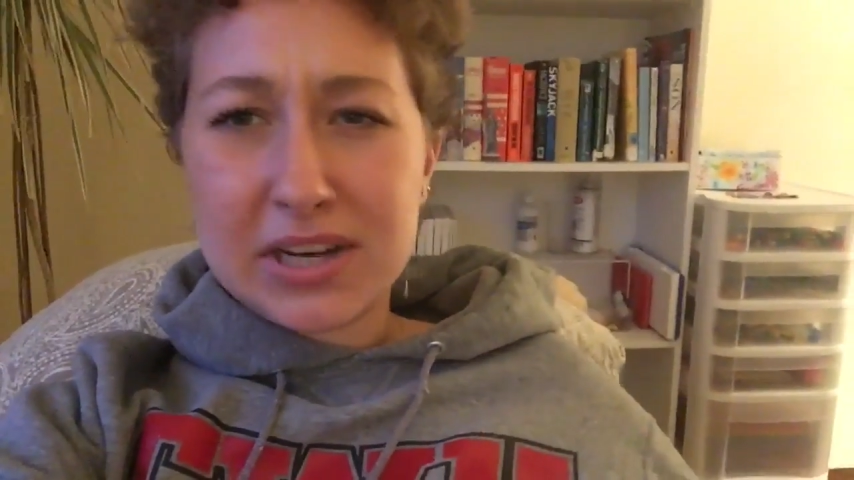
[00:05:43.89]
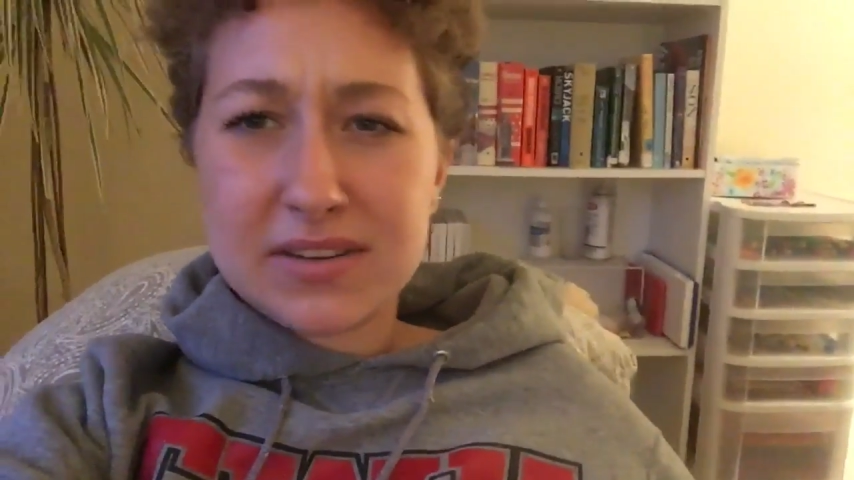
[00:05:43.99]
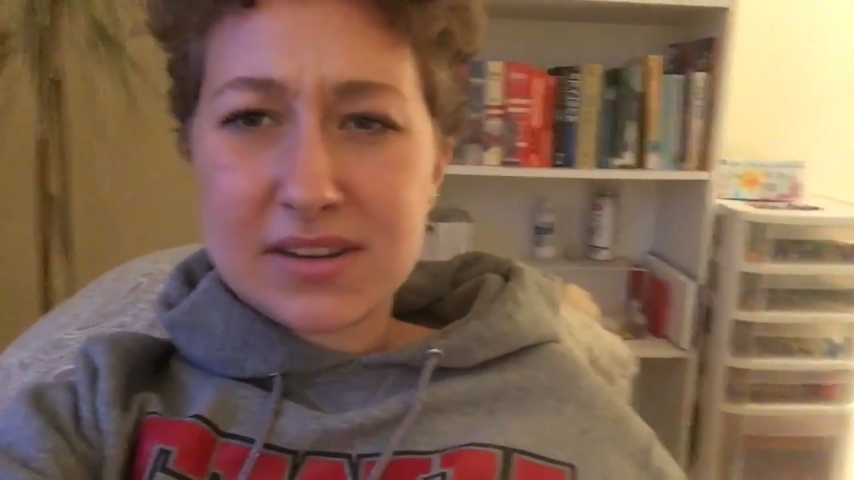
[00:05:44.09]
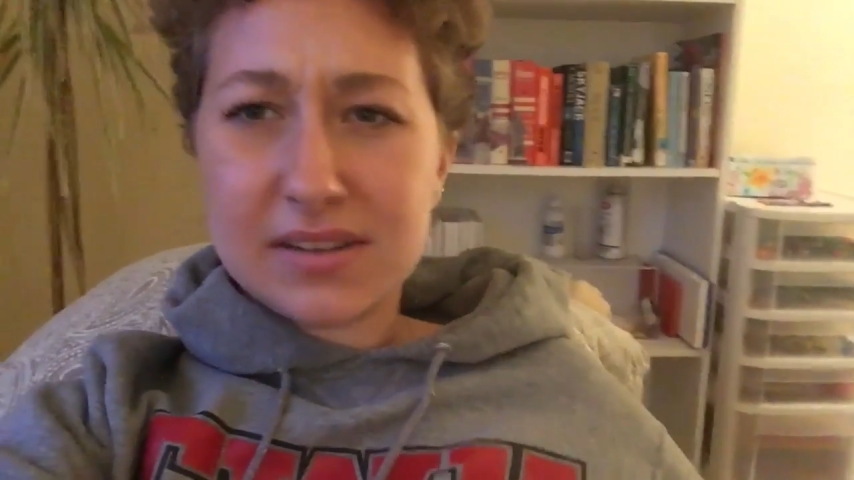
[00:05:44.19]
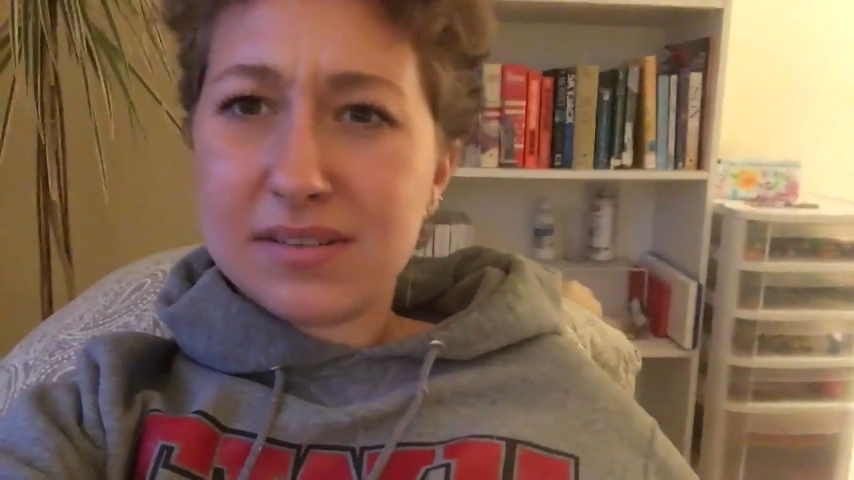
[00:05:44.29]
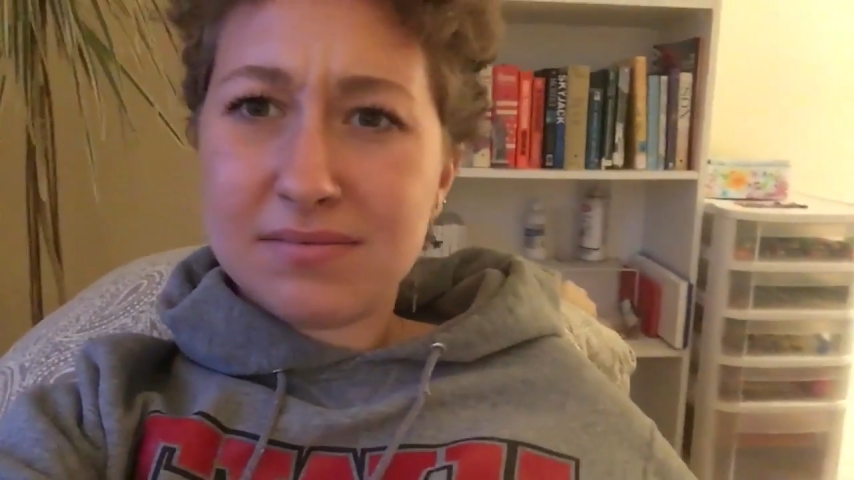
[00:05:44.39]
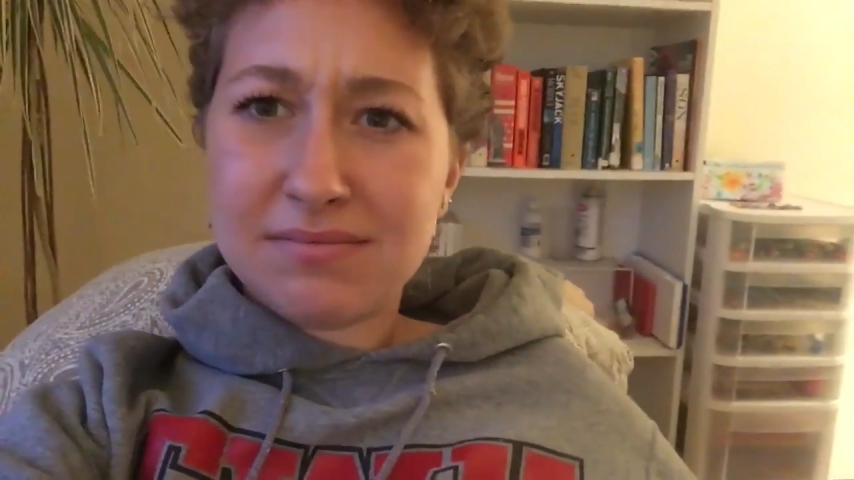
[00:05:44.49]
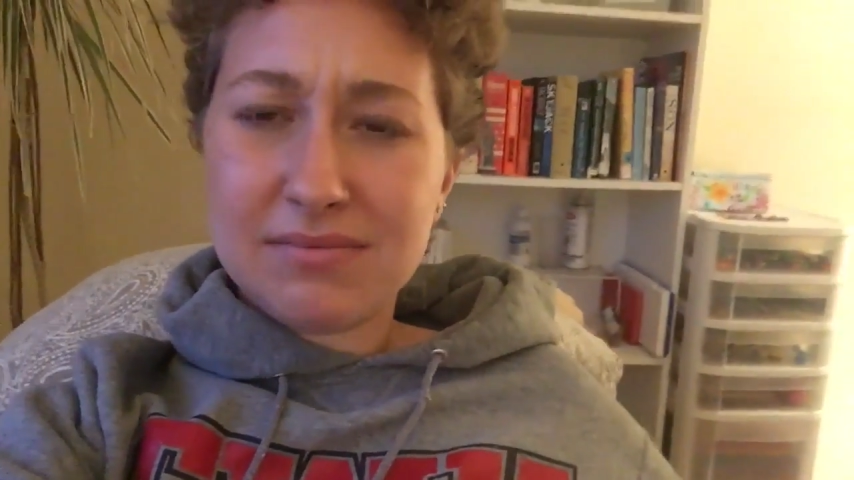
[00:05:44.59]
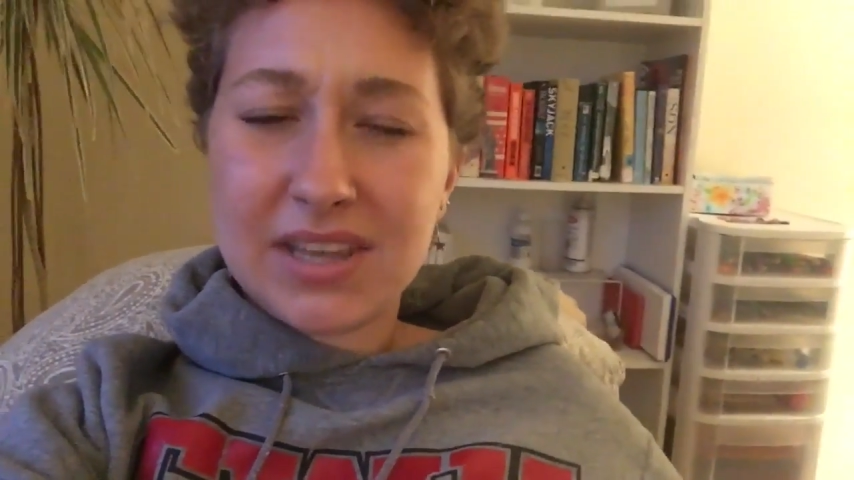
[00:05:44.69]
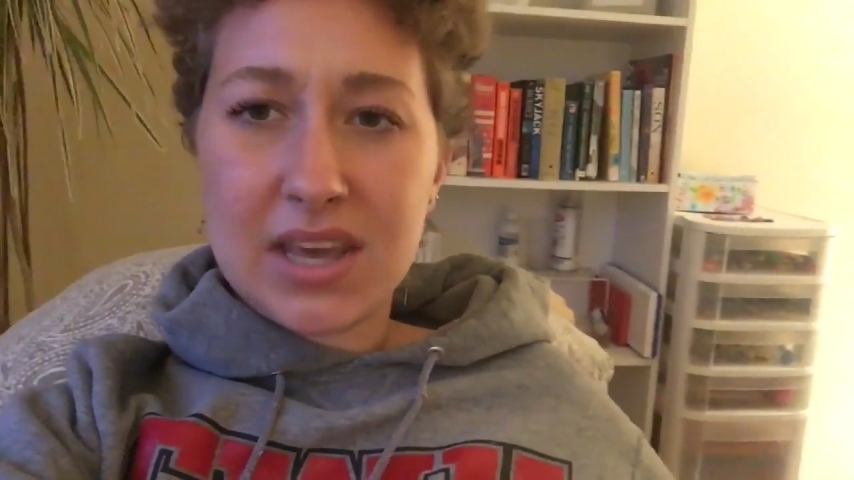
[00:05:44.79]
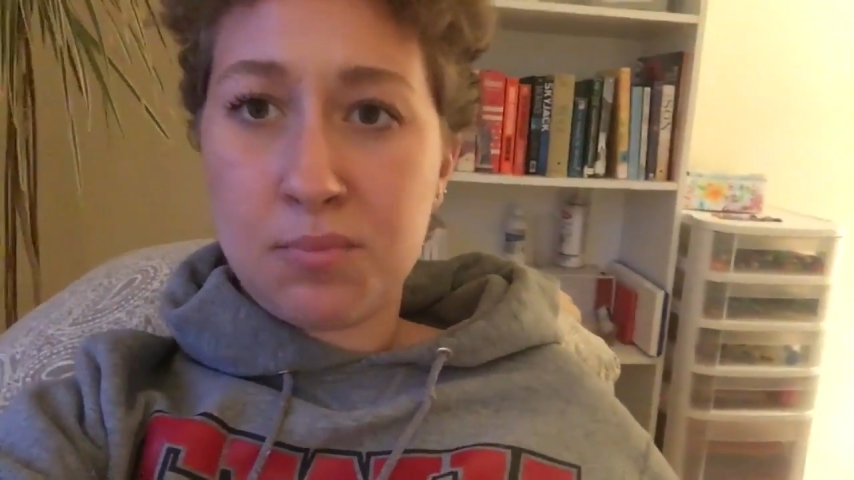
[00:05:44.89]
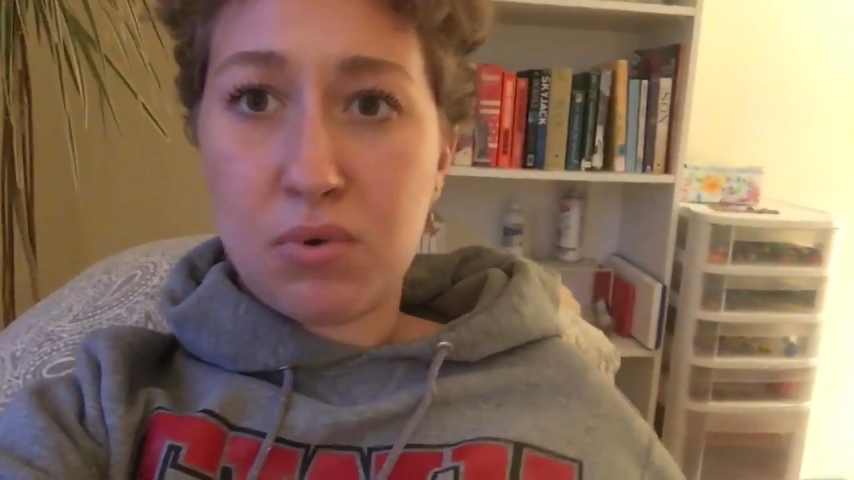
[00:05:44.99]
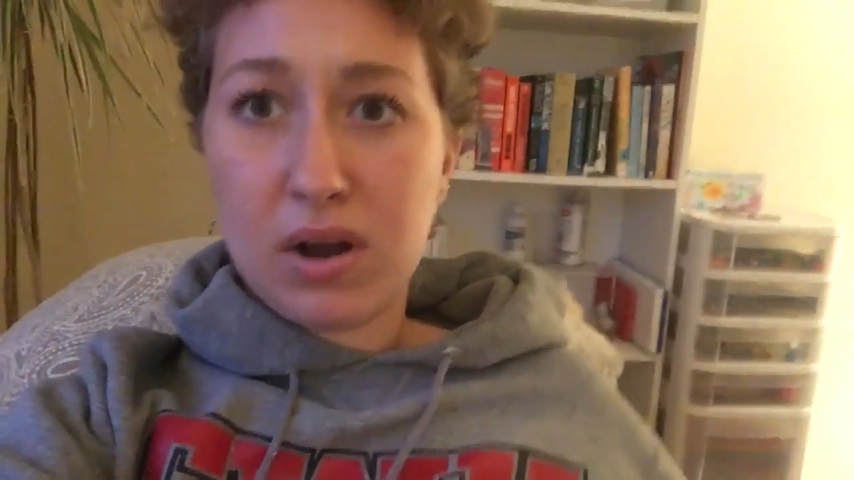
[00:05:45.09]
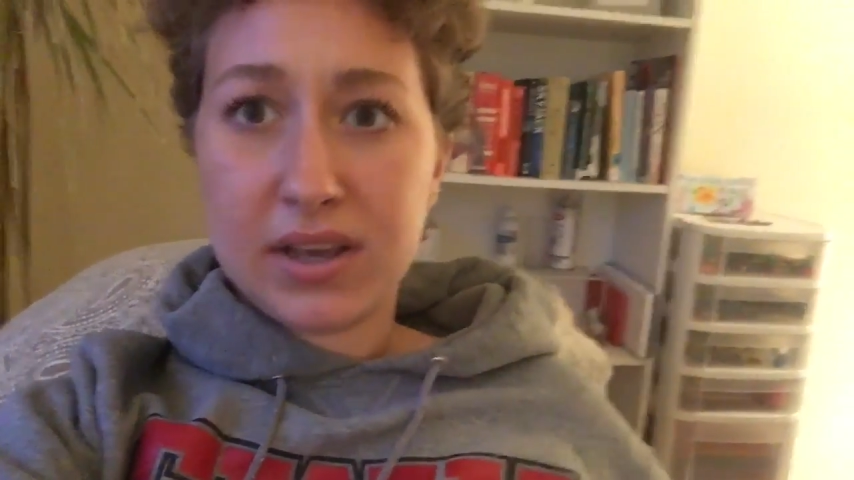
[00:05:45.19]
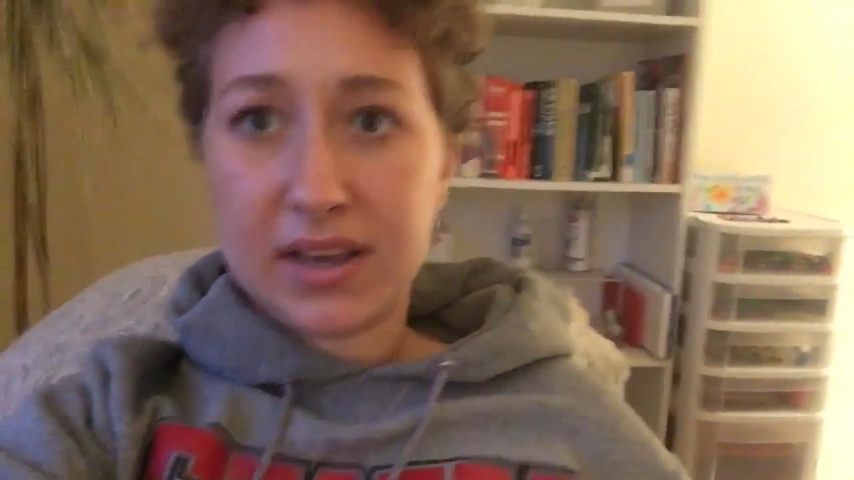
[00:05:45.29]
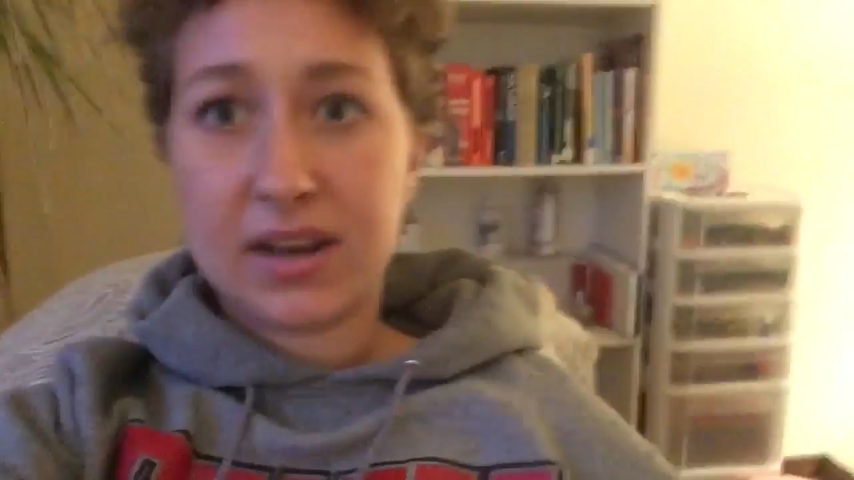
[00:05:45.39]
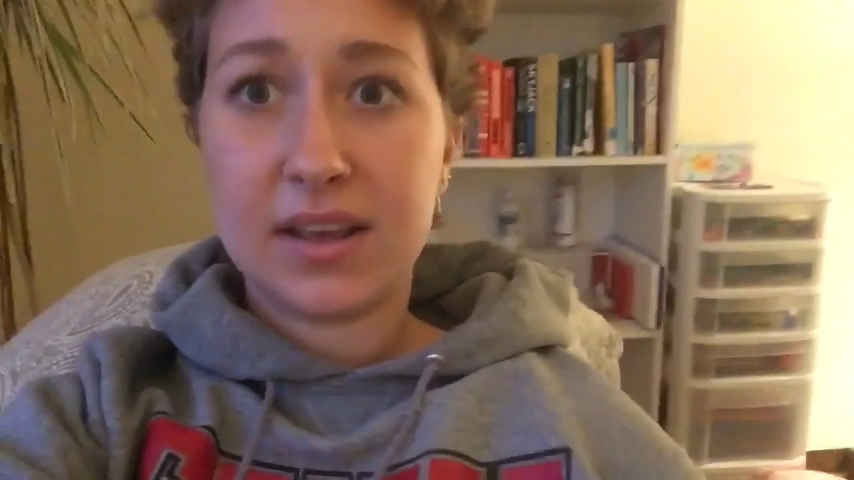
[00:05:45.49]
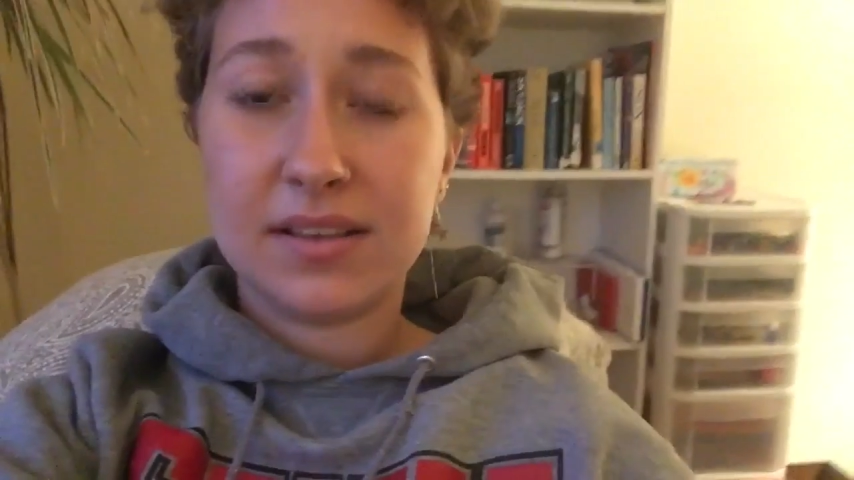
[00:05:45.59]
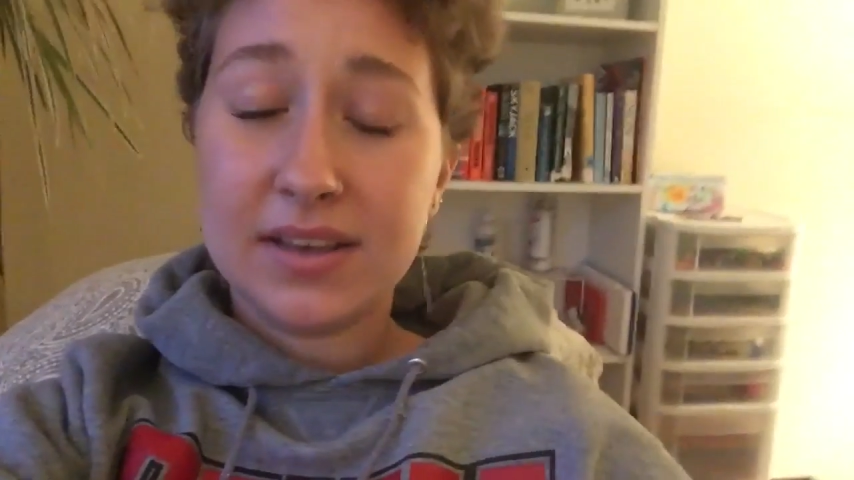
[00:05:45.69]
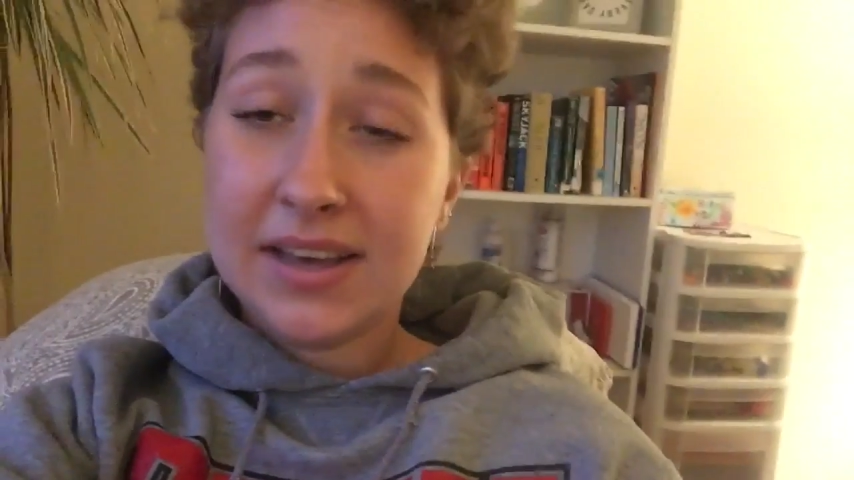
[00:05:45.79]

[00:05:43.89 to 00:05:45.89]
to keep walking in it.